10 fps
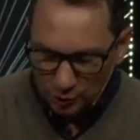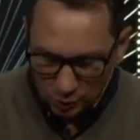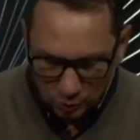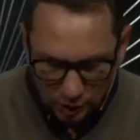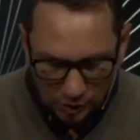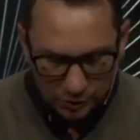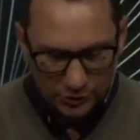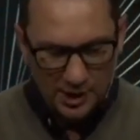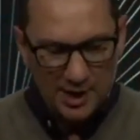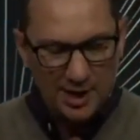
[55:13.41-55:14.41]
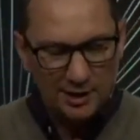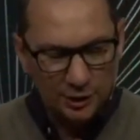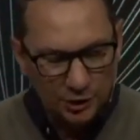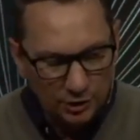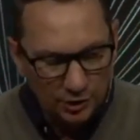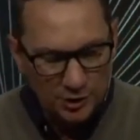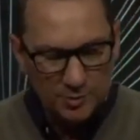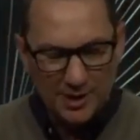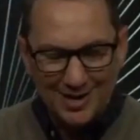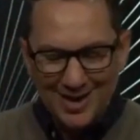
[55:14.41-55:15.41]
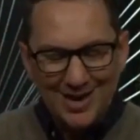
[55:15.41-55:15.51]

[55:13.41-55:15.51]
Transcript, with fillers: growth and encouragement.